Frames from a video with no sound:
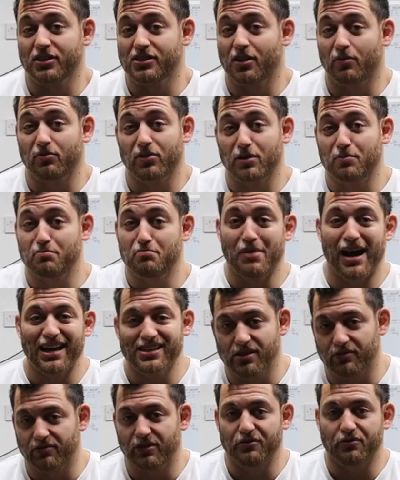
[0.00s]
something
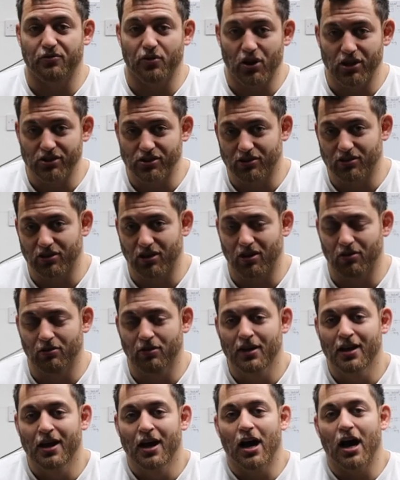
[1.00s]
massively
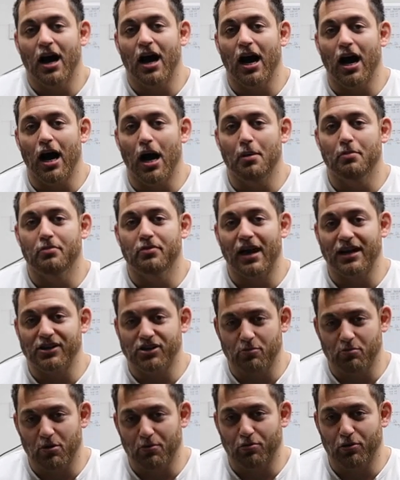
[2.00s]
versatile. That
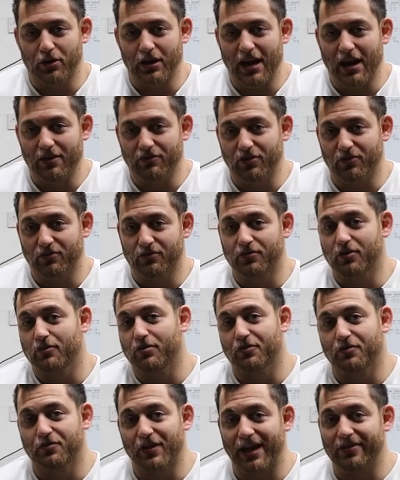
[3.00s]
should be pretty evident from
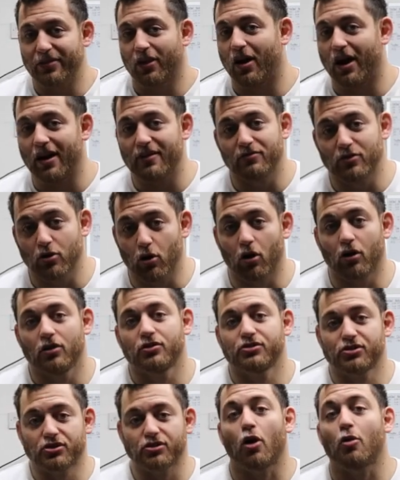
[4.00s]
the fact that I've
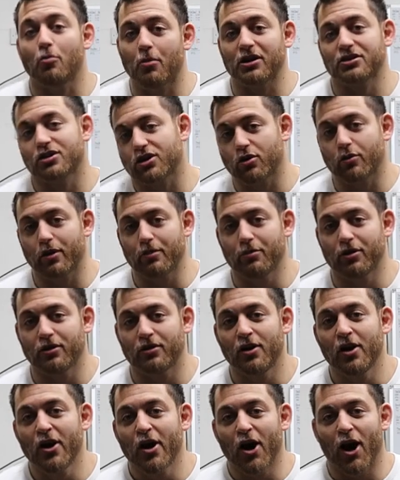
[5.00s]
got so much
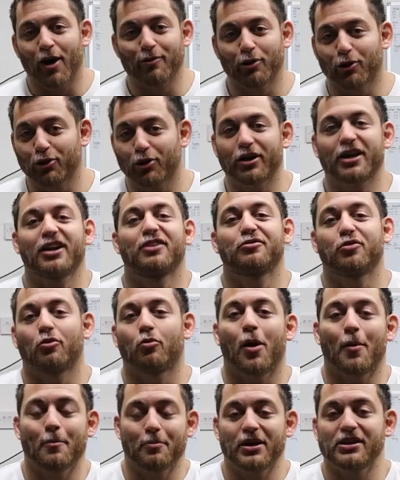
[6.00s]
equipment. I'm not looking for
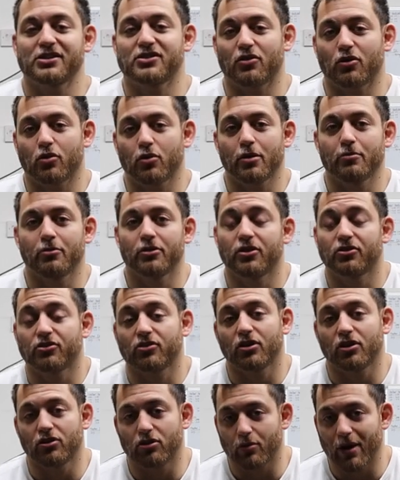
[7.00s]
one piece of equipment that's
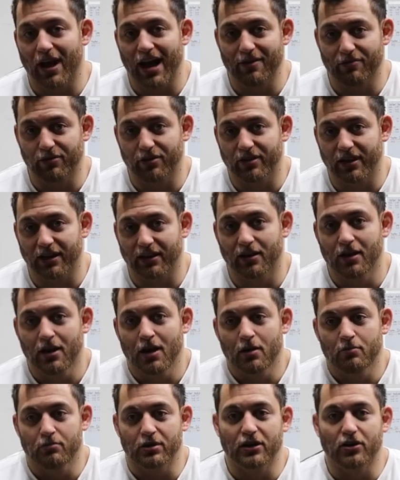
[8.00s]
gonna do everything,
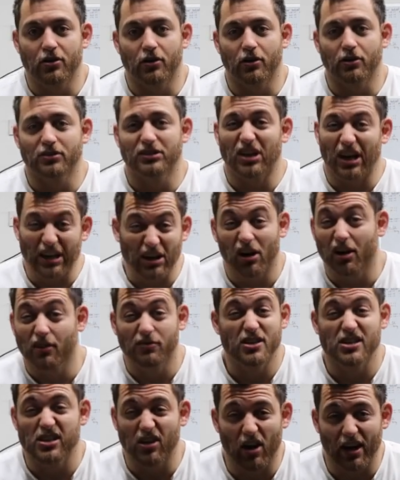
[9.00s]
because I kind
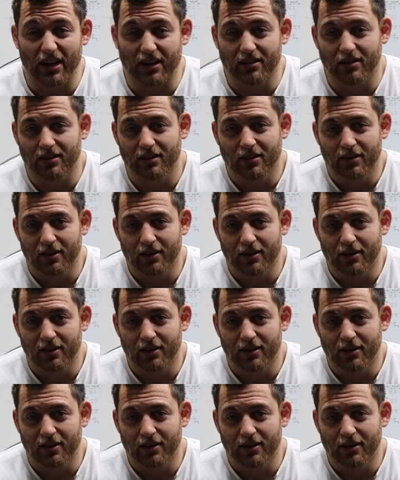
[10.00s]
of just like,